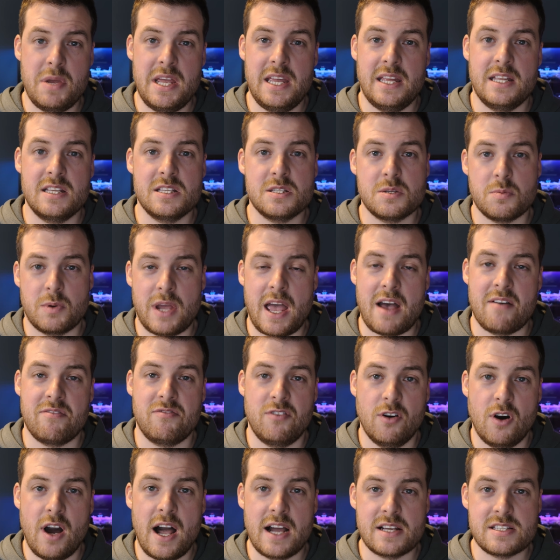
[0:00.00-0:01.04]
means we have
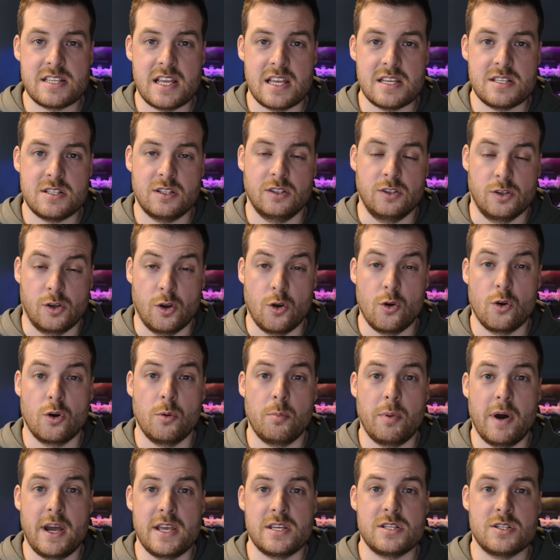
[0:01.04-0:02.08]
full access to the Google
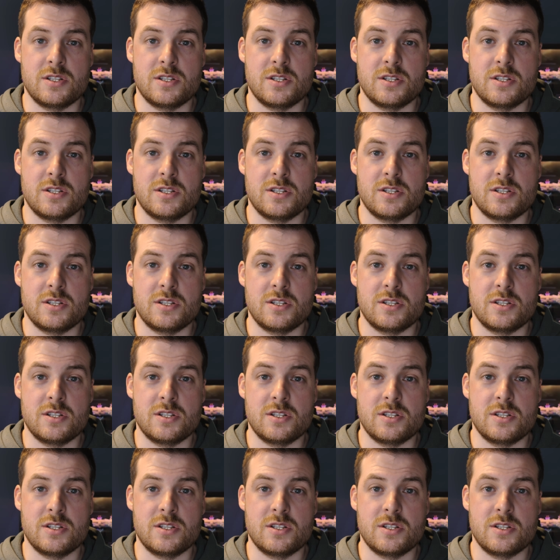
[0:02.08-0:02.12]
Play